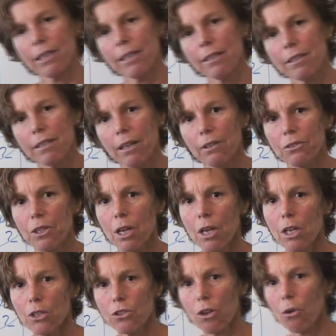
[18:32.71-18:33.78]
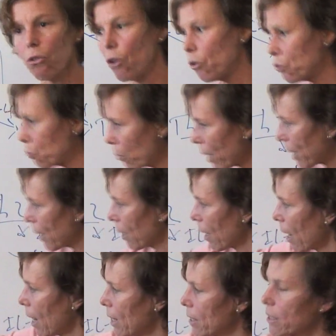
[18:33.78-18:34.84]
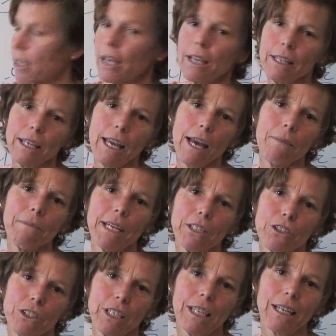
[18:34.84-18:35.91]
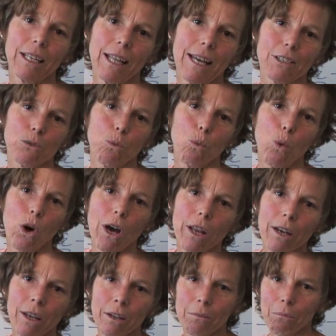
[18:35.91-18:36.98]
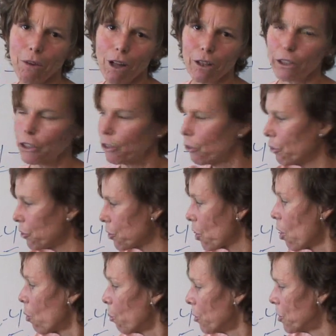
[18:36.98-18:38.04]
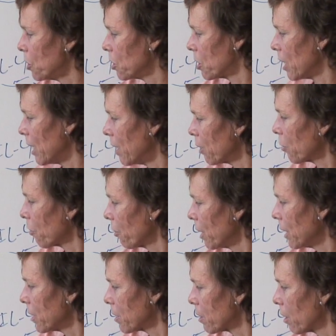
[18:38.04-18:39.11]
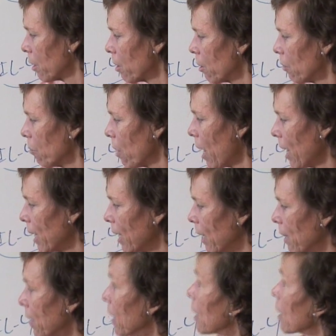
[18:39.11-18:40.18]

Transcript: T cells. So those recognize the MHC class I molecules, which is increased, right, in the